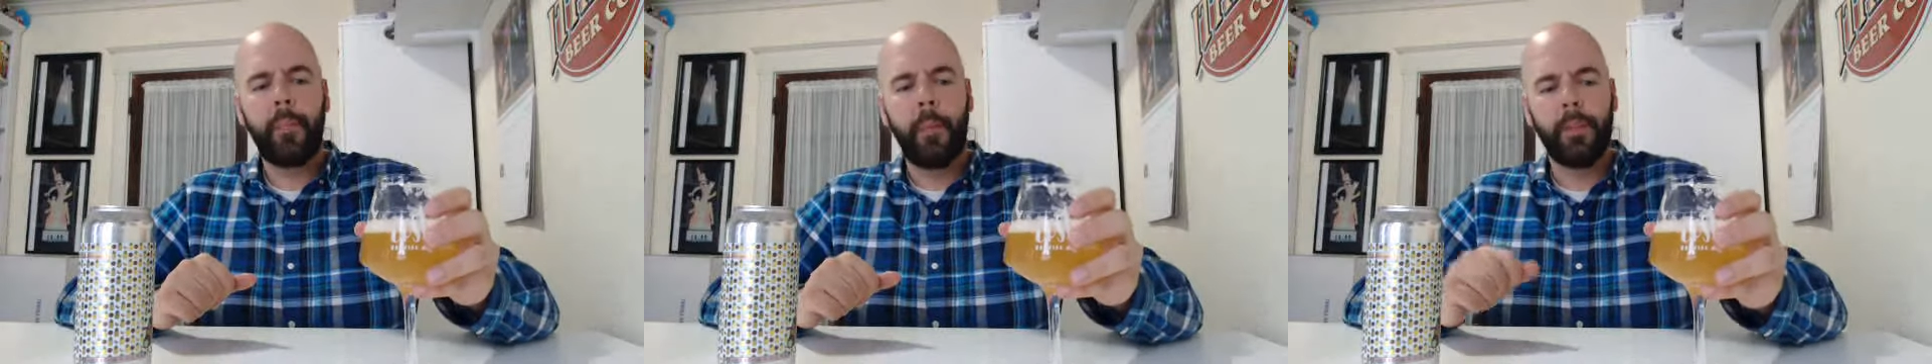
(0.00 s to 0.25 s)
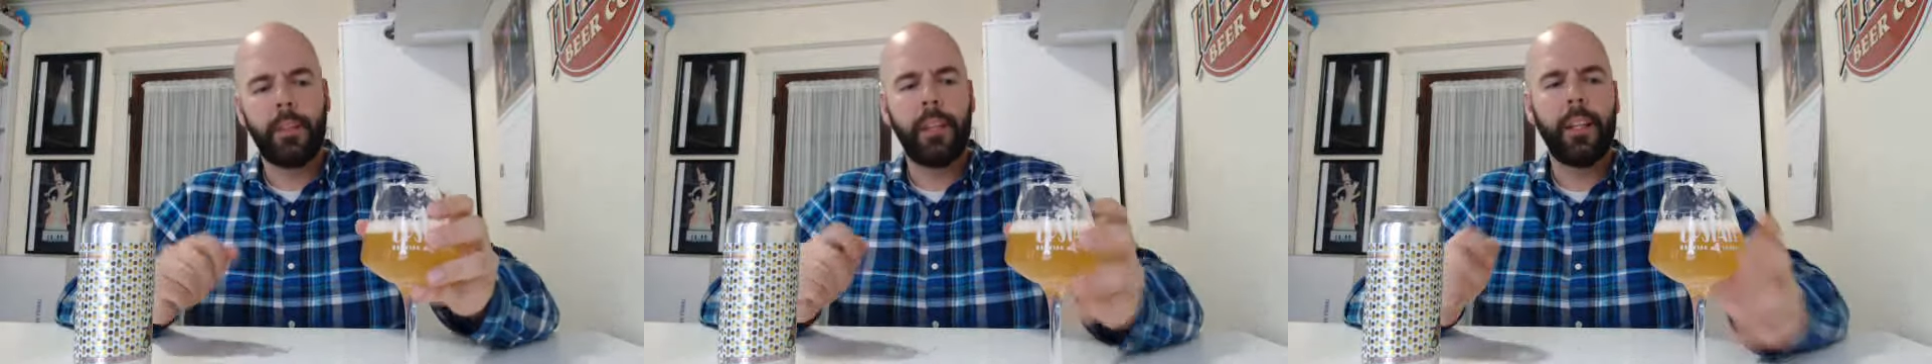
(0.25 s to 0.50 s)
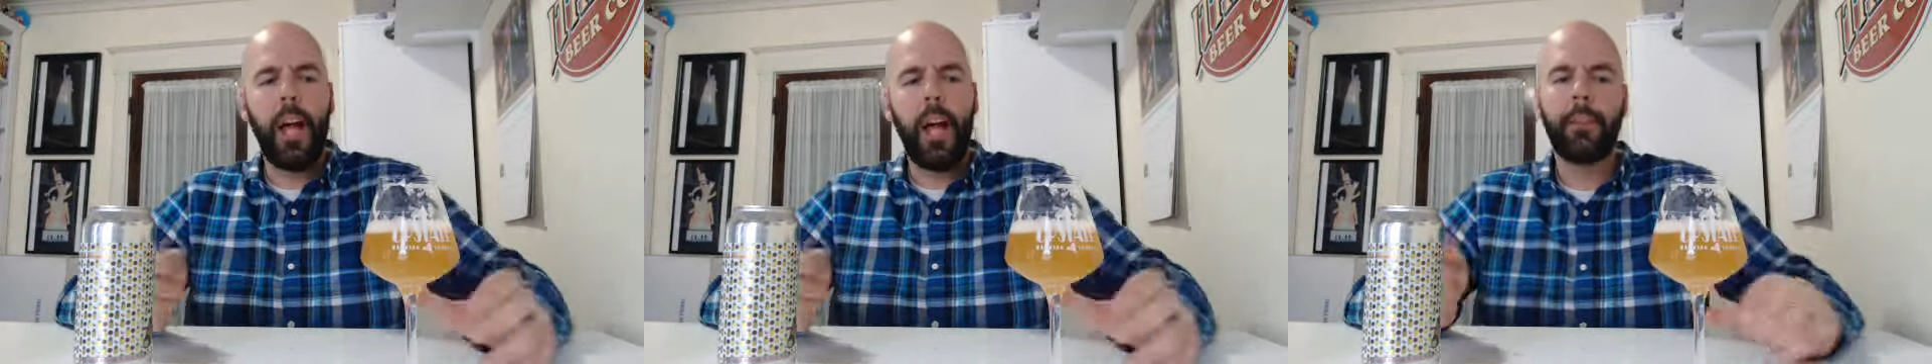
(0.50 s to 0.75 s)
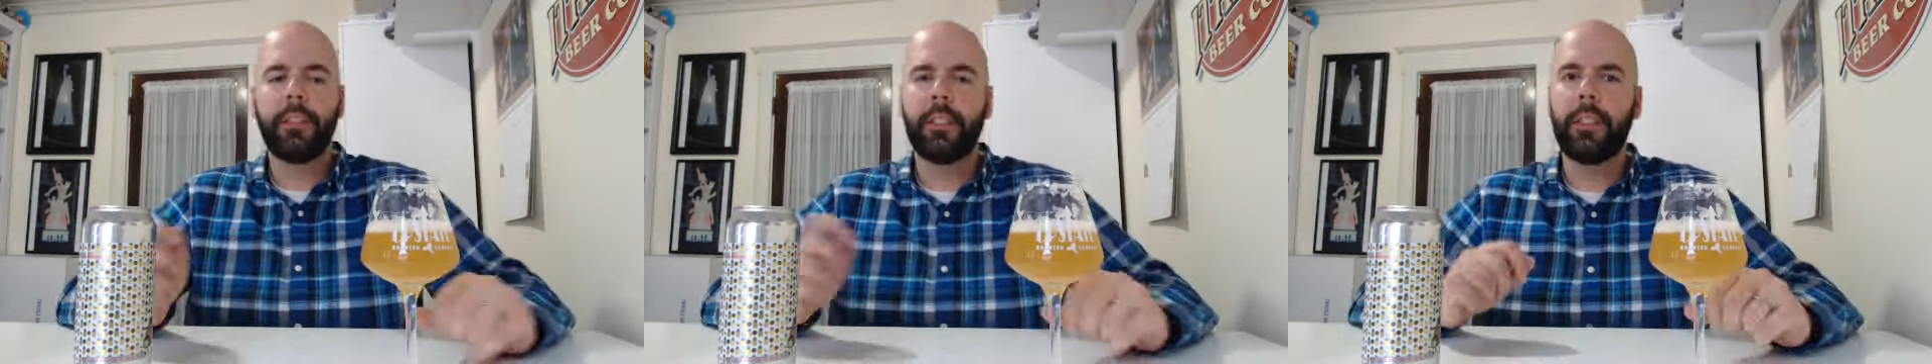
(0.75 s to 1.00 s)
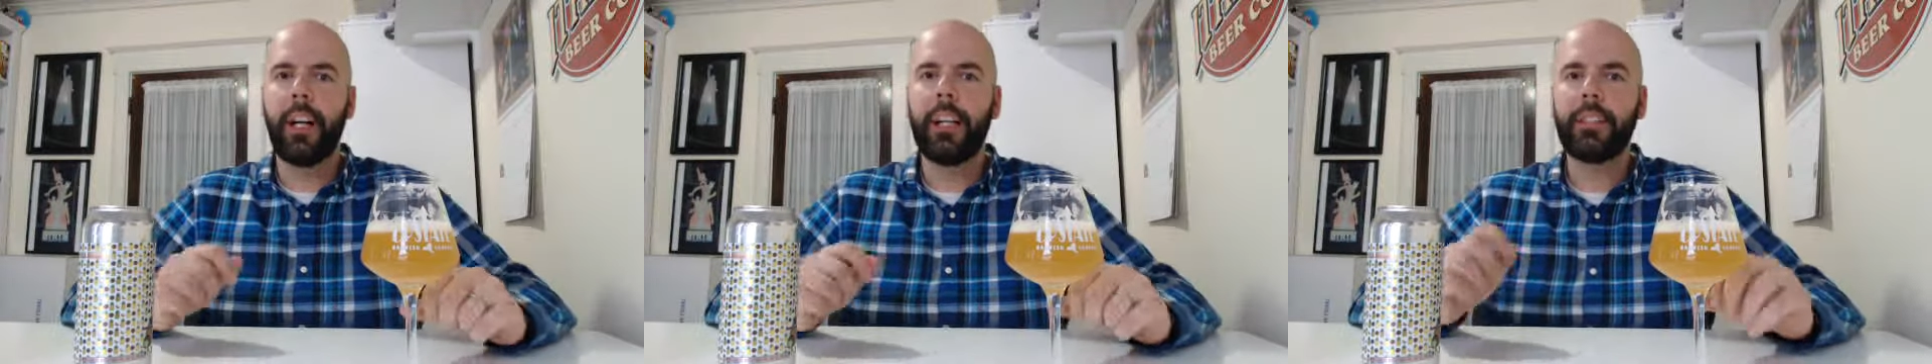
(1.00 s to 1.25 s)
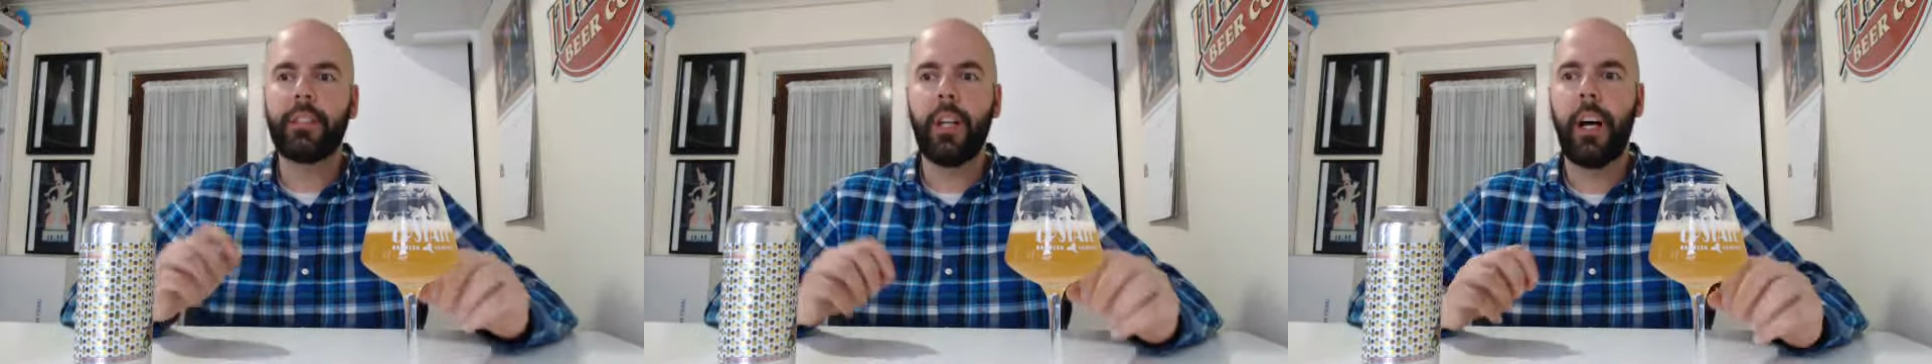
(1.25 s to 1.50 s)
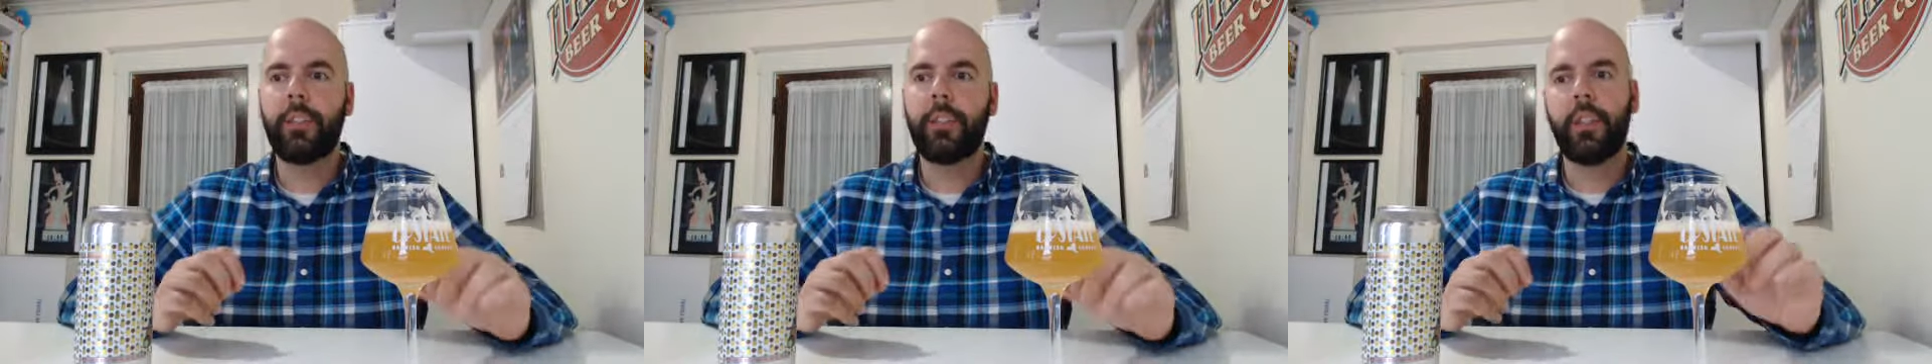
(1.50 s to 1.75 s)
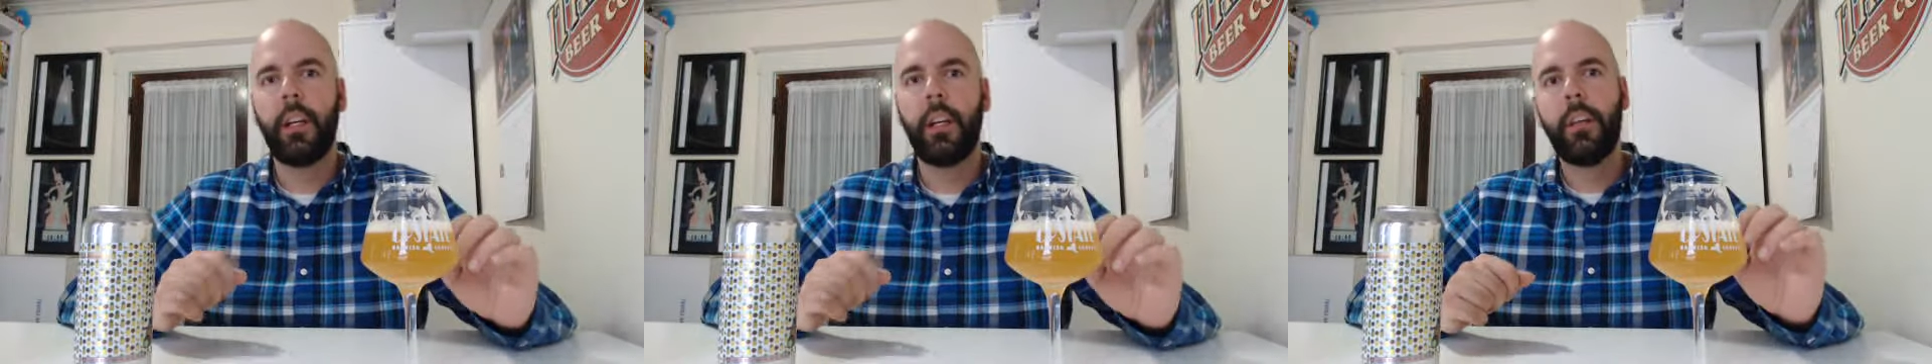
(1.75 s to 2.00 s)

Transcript: but the lime is a nice touch.